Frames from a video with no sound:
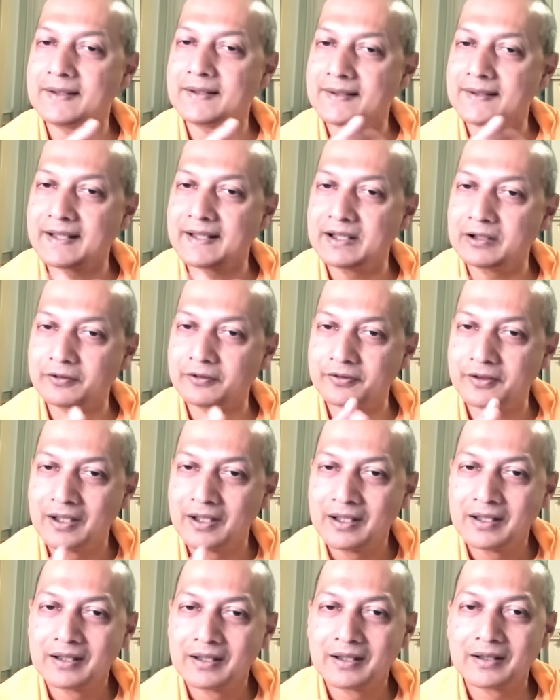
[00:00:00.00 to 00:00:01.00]
This kind
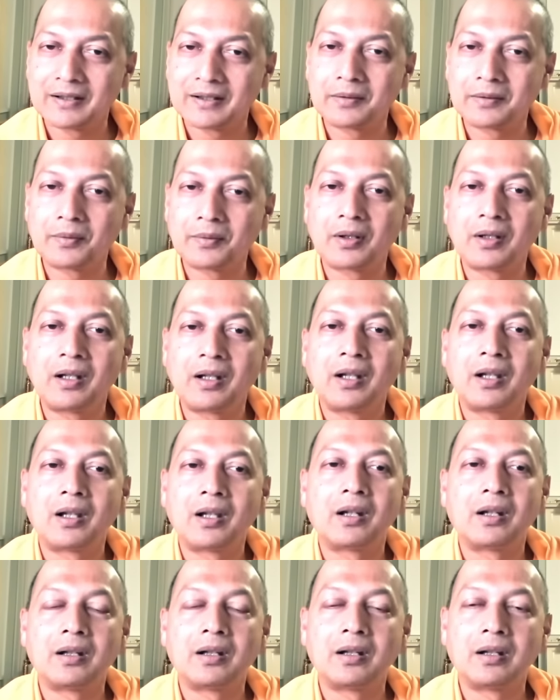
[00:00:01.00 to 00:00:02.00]
of
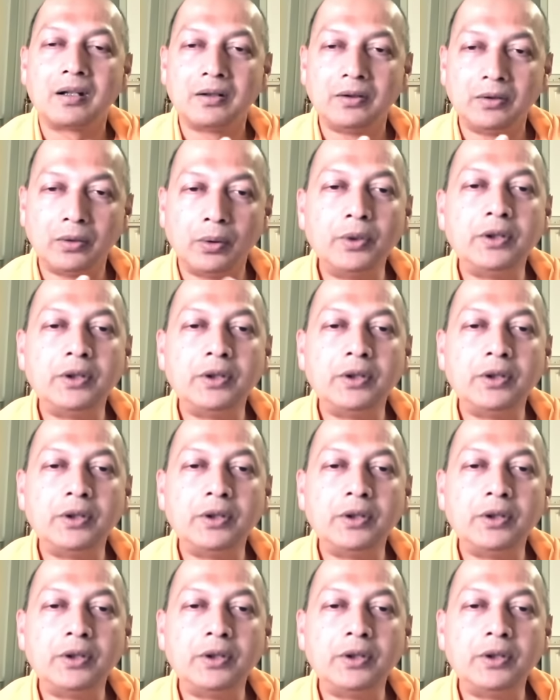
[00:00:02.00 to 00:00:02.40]
you